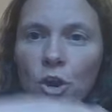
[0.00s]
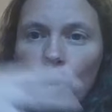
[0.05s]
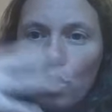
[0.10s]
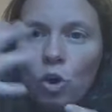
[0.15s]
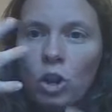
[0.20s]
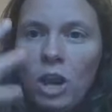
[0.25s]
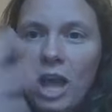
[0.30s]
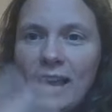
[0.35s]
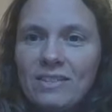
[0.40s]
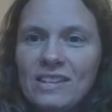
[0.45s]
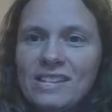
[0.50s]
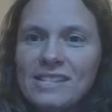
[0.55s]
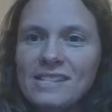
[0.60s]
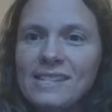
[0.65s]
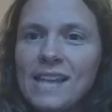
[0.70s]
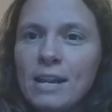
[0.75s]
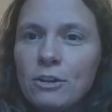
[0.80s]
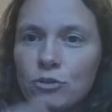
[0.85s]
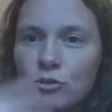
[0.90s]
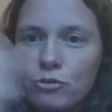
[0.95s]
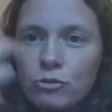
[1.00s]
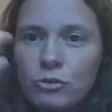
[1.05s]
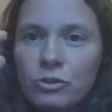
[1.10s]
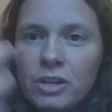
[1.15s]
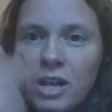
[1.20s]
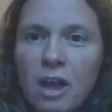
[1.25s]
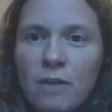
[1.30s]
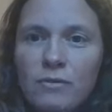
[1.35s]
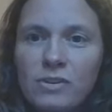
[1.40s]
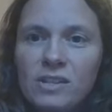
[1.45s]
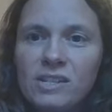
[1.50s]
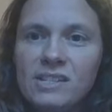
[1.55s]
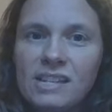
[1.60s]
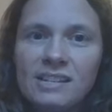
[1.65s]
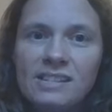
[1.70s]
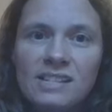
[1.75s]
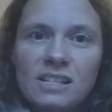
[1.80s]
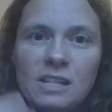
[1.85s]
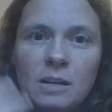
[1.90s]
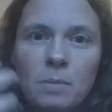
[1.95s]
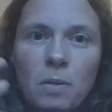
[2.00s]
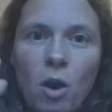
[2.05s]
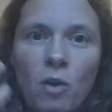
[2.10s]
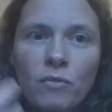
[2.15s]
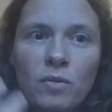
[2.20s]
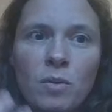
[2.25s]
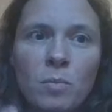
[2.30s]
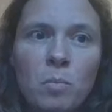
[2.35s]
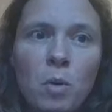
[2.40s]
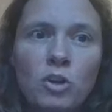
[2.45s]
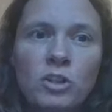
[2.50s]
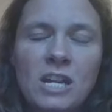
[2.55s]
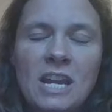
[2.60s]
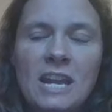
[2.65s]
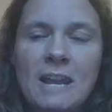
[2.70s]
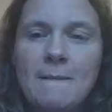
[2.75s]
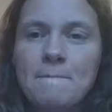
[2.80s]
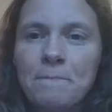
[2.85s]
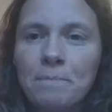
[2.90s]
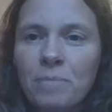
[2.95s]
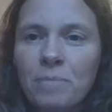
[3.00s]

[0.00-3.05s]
or like the central nervous system of the body,